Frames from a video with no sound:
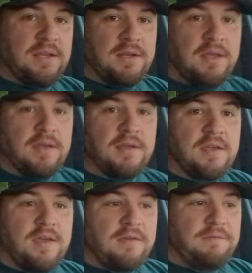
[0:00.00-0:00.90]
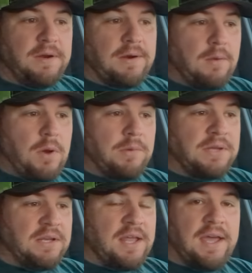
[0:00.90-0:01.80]
and uh, figure out what we
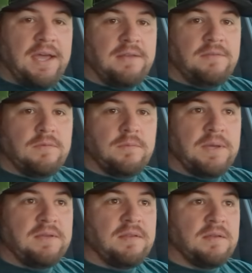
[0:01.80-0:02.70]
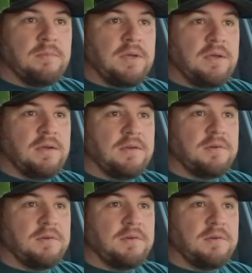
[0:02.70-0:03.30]
need to add to make them uh,